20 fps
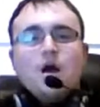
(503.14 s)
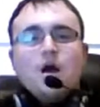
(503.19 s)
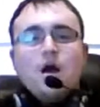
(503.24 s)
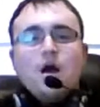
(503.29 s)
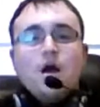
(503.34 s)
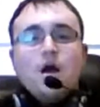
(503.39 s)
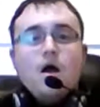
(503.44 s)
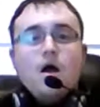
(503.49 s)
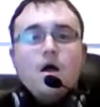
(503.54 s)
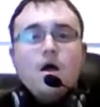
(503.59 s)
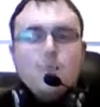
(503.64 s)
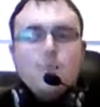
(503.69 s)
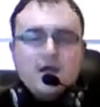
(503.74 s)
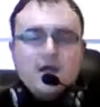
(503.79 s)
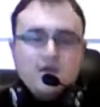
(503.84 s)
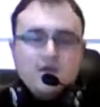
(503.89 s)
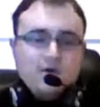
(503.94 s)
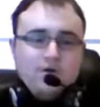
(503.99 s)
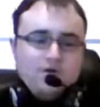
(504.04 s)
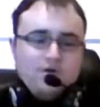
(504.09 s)

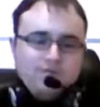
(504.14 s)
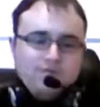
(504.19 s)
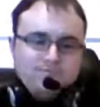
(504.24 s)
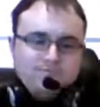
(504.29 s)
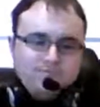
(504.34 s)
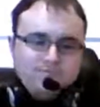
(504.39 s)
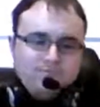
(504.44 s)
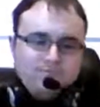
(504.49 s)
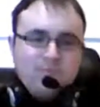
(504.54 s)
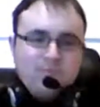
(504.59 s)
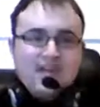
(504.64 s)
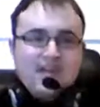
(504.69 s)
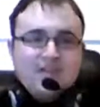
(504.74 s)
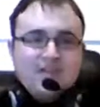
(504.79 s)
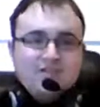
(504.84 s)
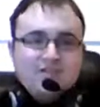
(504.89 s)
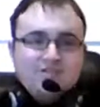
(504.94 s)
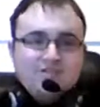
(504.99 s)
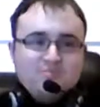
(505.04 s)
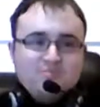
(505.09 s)
my dog,
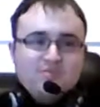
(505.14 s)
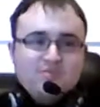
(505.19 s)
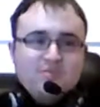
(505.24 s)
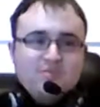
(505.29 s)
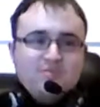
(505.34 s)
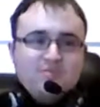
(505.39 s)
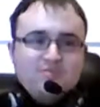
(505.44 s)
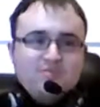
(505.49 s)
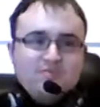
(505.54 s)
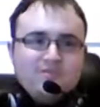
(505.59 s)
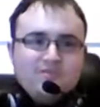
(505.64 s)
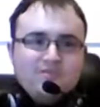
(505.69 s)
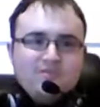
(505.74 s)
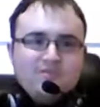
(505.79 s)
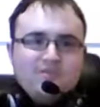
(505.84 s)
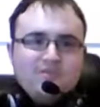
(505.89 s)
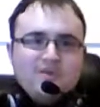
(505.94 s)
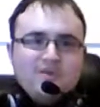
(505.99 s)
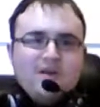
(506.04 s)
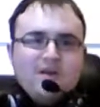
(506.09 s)
which pretty
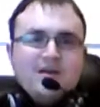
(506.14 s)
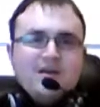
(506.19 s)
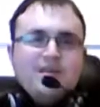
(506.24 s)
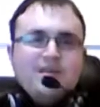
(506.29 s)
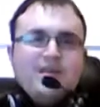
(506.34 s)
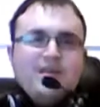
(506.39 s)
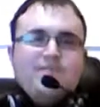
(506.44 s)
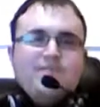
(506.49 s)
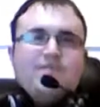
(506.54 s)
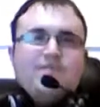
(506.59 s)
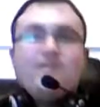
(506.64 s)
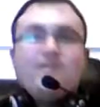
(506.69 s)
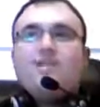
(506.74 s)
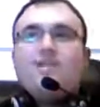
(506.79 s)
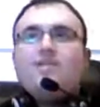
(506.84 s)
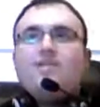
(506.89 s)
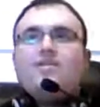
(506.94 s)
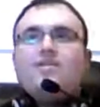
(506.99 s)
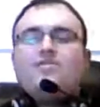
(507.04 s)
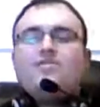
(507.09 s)
much in the
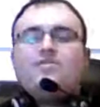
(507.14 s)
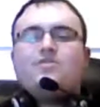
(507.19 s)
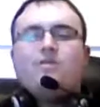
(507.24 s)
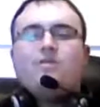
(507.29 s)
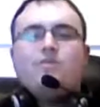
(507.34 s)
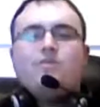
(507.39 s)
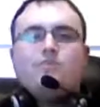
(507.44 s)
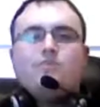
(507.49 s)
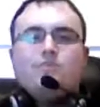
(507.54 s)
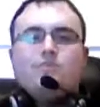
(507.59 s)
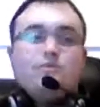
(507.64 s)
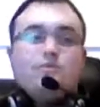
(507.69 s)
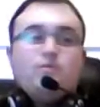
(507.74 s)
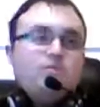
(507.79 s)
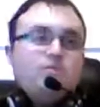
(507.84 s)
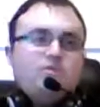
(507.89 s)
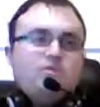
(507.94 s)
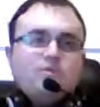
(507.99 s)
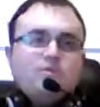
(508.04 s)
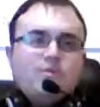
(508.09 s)
videos and on
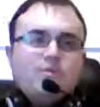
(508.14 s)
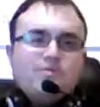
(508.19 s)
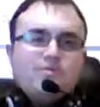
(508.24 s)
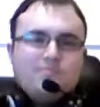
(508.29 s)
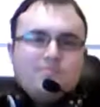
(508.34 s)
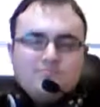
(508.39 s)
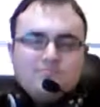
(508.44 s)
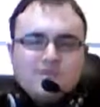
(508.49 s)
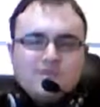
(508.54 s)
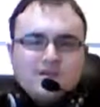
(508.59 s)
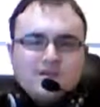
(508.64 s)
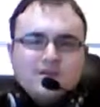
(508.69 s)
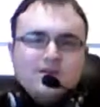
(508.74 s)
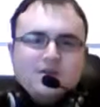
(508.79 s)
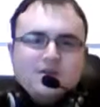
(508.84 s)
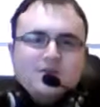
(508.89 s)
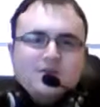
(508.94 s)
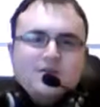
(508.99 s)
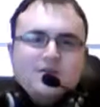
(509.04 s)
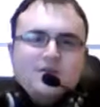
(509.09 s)
YouTube,
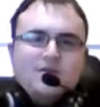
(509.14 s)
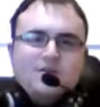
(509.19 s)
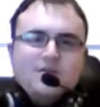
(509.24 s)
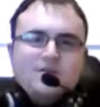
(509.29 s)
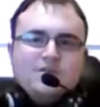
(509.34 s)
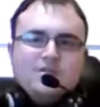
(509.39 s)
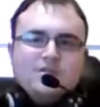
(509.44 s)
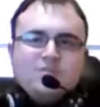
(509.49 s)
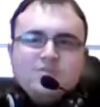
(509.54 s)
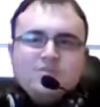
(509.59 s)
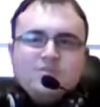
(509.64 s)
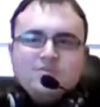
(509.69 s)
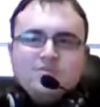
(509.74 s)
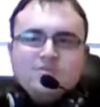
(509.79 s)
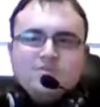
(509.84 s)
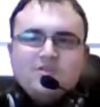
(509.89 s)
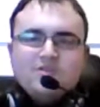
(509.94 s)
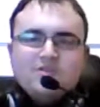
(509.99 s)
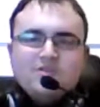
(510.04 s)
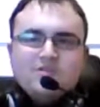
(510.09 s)
she's pretty much
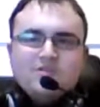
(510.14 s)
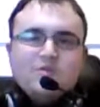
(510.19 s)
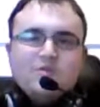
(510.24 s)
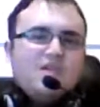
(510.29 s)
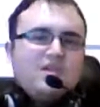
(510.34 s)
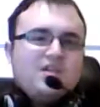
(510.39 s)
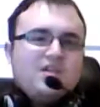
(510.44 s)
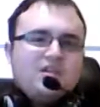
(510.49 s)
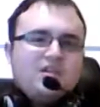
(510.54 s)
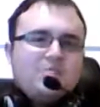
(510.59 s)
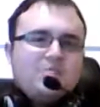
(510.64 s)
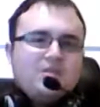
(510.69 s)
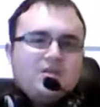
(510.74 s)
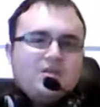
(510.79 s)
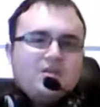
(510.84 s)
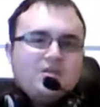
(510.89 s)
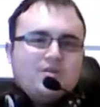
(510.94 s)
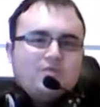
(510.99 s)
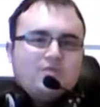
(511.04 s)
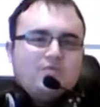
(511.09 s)
known as Squeaky
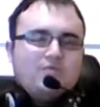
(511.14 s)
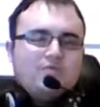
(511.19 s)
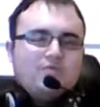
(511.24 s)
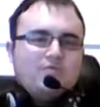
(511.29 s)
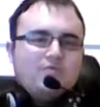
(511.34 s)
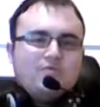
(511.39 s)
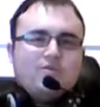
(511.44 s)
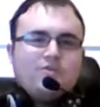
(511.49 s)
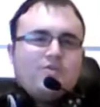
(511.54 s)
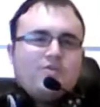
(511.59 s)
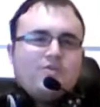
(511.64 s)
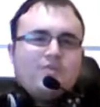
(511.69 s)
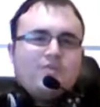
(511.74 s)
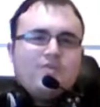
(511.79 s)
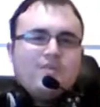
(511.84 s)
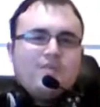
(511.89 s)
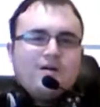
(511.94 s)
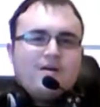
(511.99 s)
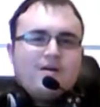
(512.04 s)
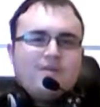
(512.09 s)
because of a little story
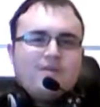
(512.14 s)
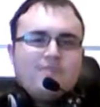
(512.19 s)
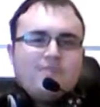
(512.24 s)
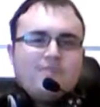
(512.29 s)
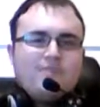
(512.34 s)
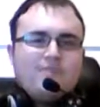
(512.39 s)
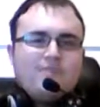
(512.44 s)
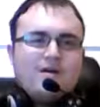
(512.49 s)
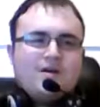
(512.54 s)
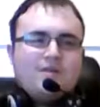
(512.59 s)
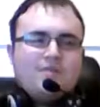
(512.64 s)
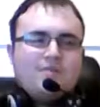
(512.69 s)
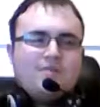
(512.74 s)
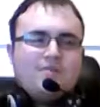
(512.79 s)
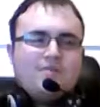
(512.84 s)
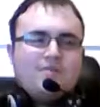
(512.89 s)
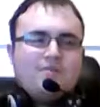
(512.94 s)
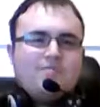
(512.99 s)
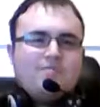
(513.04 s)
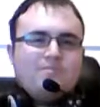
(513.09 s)
about
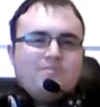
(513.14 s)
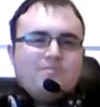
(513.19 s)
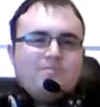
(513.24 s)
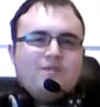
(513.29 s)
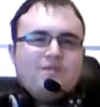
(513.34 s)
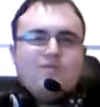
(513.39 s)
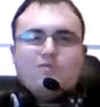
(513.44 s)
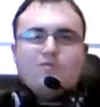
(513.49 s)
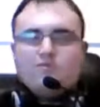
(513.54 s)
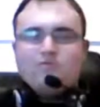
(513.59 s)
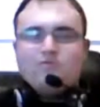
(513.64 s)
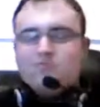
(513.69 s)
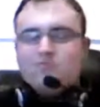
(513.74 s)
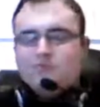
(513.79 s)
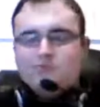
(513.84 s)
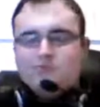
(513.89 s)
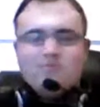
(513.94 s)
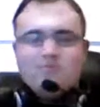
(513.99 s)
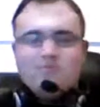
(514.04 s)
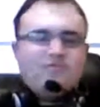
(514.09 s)
them, the old
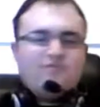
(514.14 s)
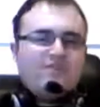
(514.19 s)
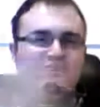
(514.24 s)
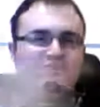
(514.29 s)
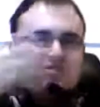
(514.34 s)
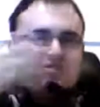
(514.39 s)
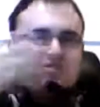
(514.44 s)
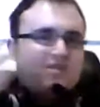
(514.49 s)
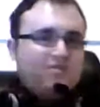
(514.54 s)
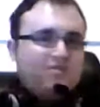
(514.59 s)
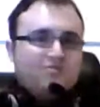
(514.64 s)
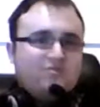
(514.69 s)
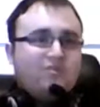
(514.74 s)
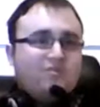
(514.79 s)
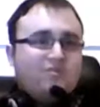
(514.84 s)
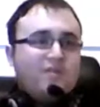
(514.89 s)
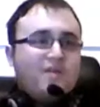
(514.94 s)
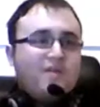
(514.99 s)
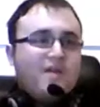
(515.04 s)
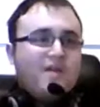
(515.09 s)
group of friends which I used to
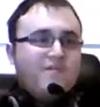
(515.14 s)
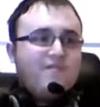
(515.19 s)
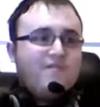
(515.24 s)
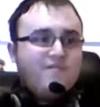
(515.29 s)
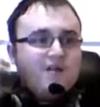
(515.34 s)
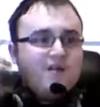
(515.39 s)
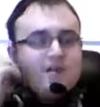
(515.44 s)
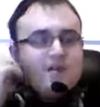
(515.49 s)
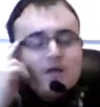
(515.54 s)
be with,